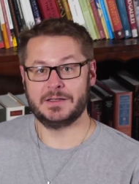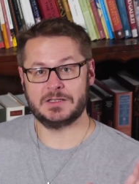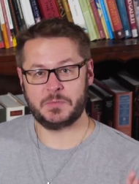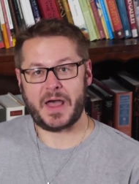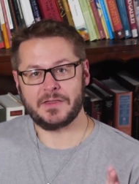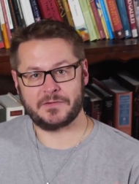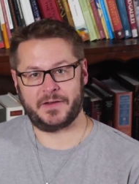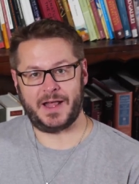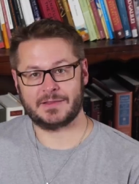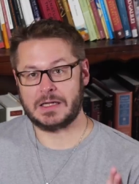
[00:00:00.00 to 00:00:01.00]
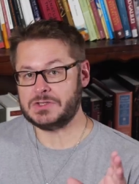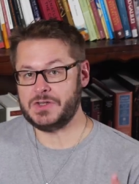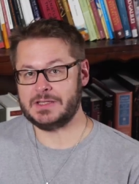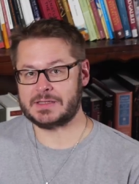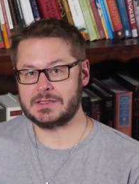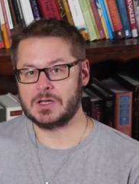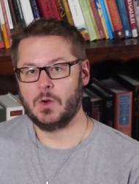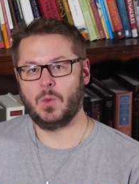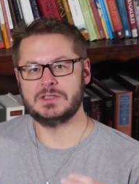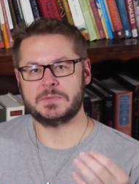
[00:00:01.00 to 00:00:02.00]
despite the fact that Jesus
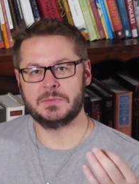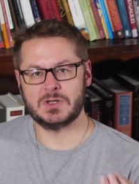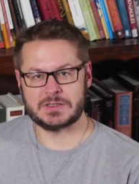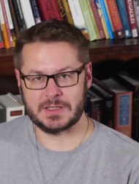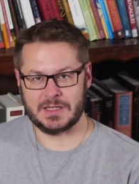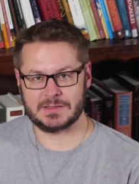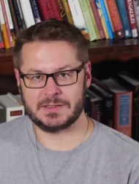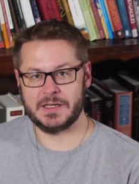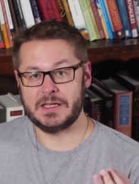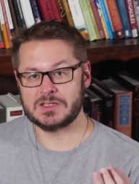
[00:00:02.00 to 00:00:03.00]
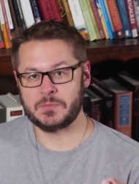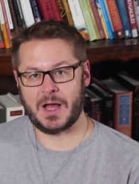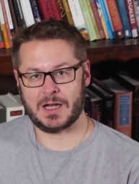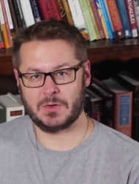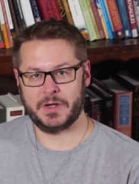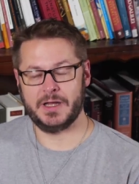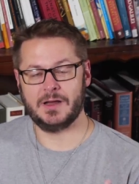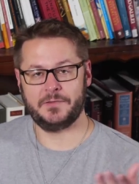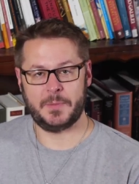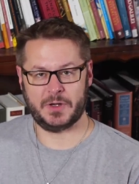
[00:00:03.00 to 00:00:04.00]
was merciless in his mockery
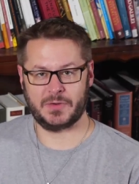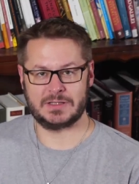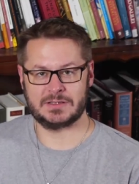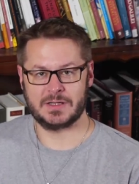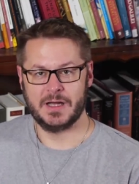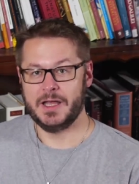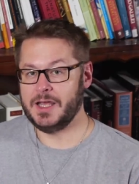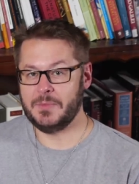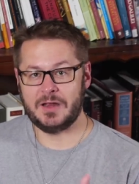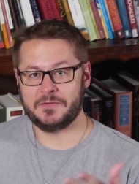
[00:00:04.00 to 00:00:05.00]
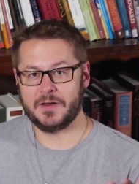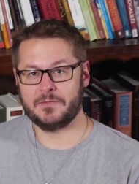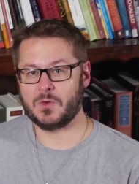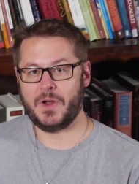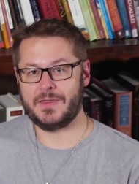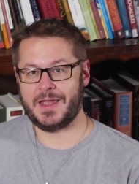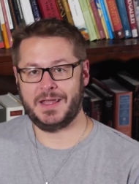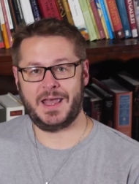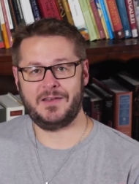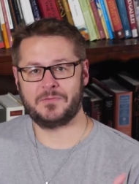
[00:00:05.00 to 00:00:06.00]
of hypocrites. He made fun of the way they
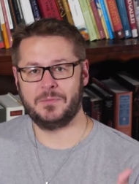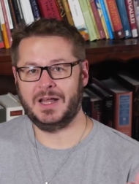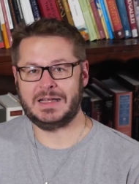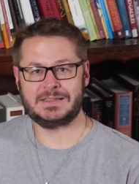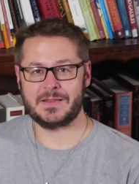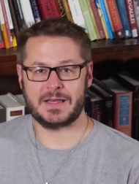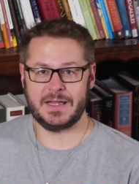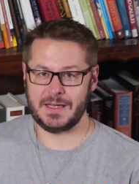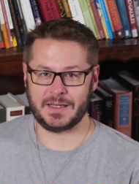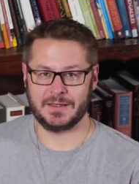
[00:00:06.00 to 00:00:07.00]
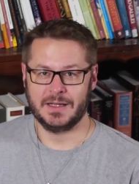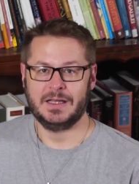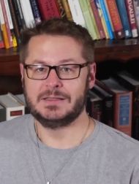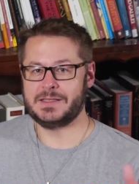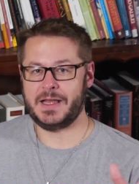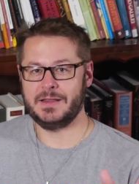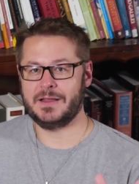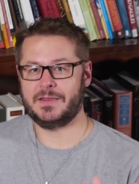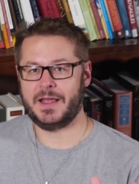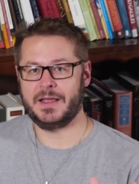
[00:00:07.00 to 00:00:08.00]
gave money to the needy, saying
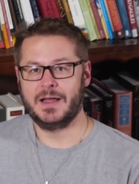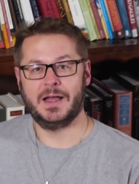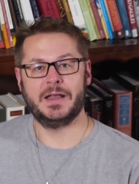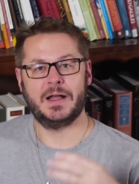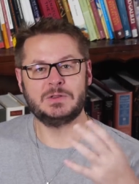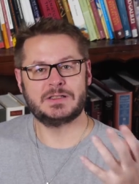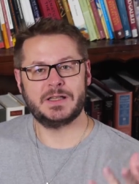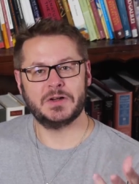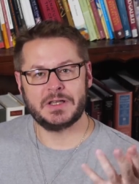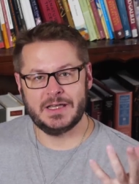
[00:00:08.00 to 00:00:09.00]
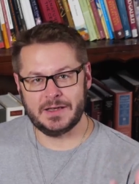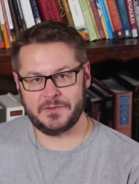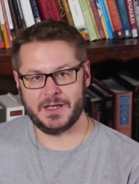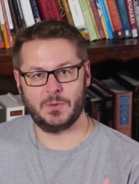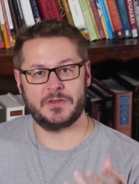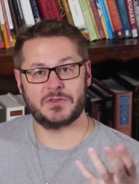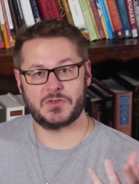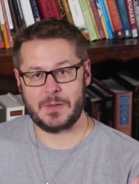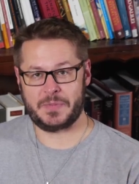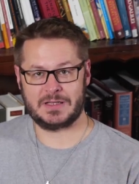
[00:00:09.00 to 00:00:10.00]
that they announced their giving with
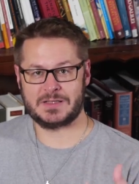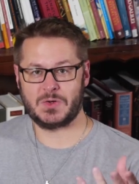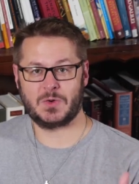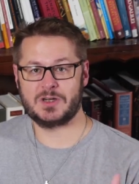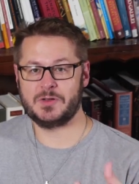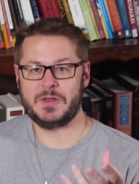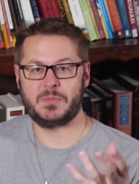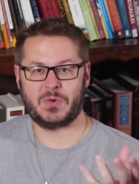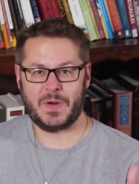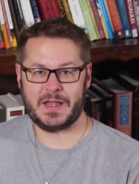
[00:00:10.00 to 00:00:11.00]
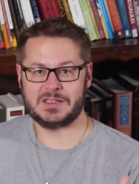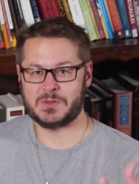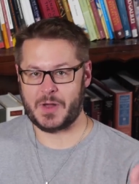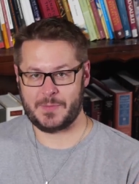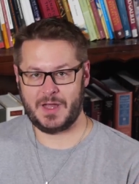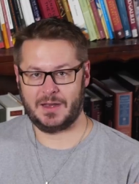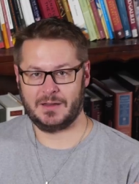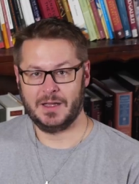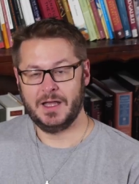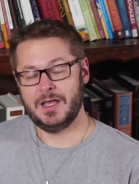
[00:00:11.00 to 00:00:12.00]
trumpets in order to be praised by men.
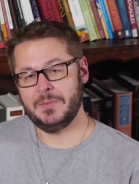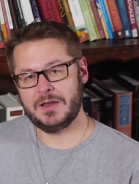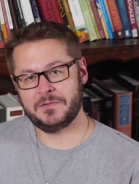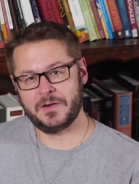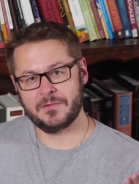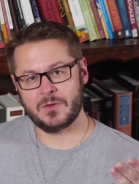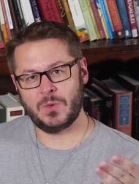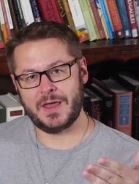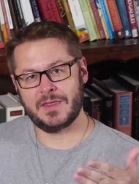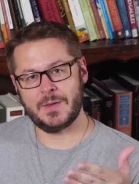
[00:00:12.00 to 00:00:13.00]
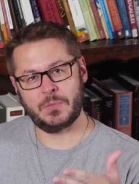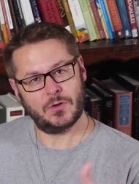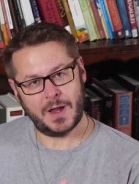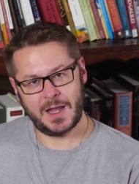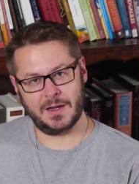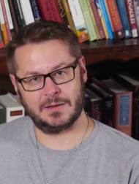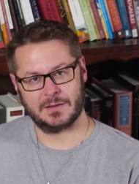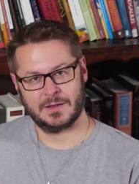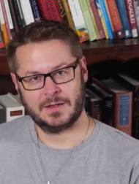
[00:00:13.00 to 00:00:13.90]
He made fun of the way they prayed,